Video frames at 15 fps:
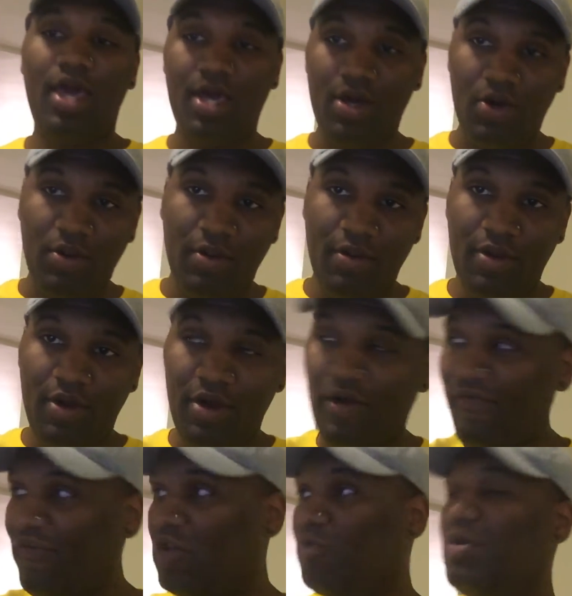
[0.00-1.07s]
Hell,
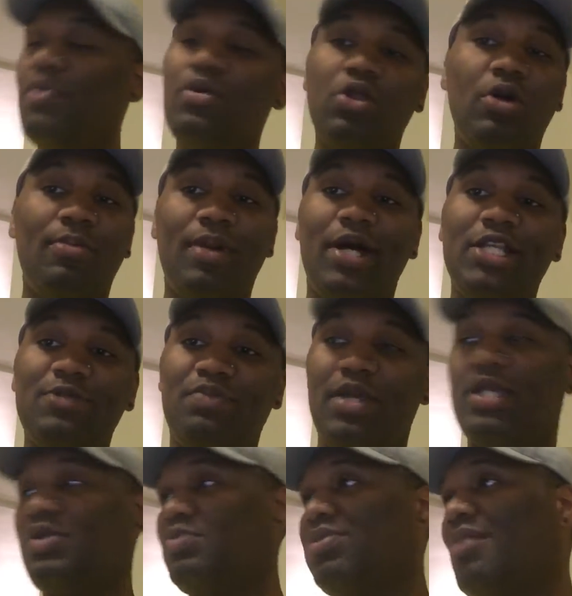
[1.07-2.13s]
a few people on
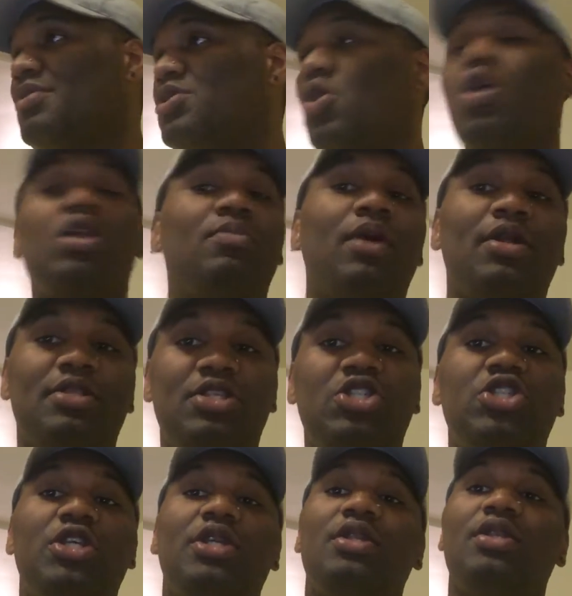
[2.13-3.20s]
MySpace probably talking about the
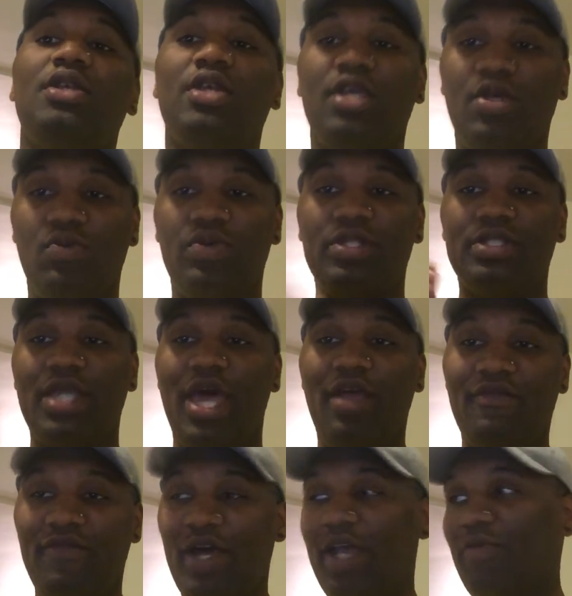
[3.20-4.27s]
shit. It was
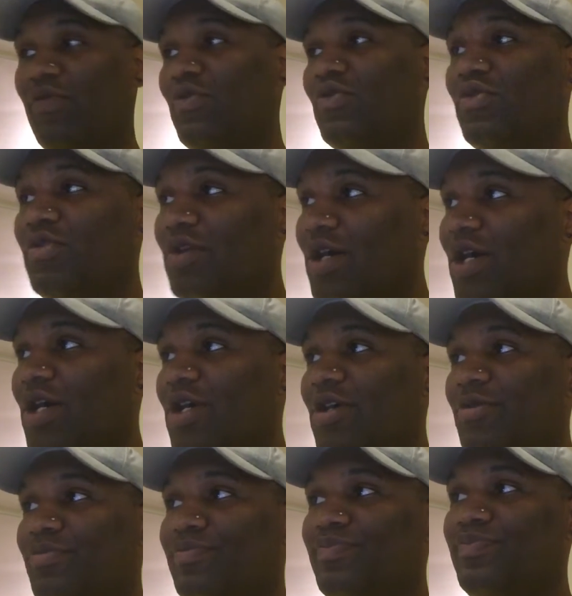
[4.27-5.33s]
that viral.
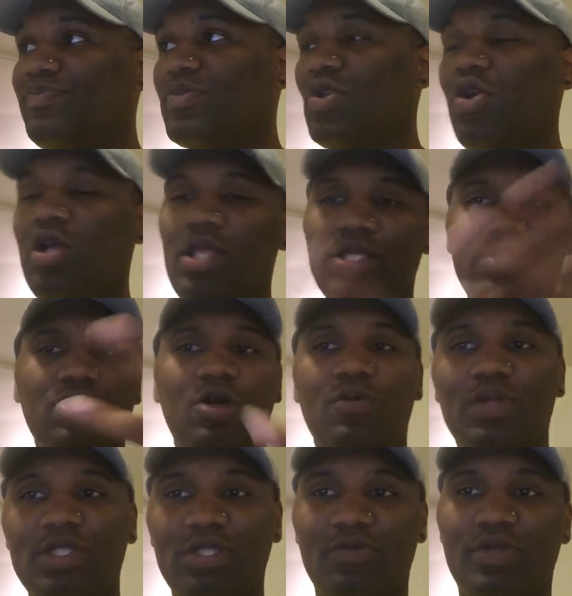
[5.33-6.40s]
Um, all I saw
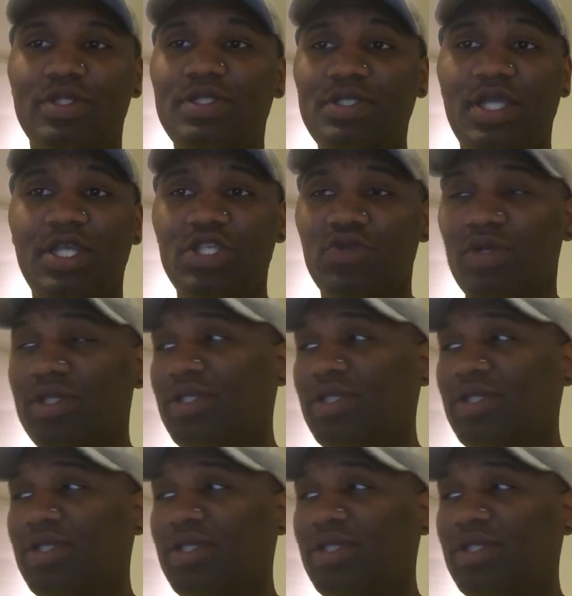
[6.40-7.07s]
was Larenz Tate